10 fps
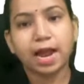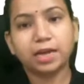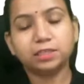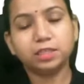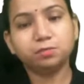
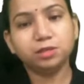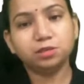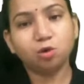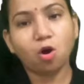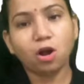and TB
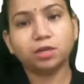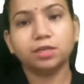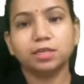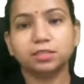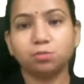not
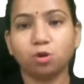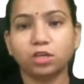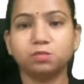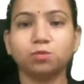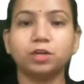is the
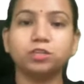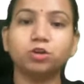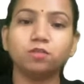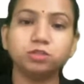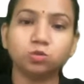boiling point
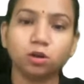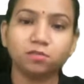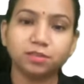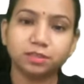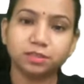of
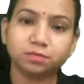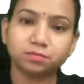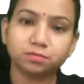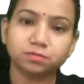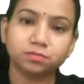solvent.
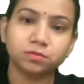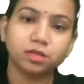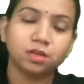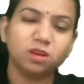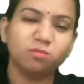
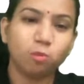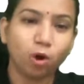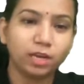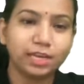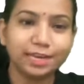
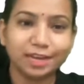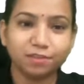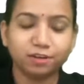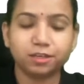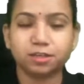Boiling I
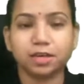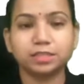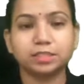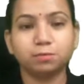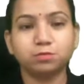have written, I
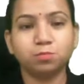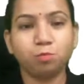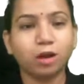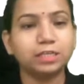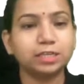skipped the
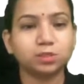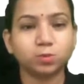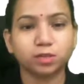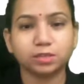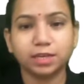point as
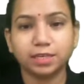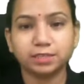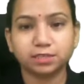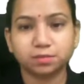well, yes.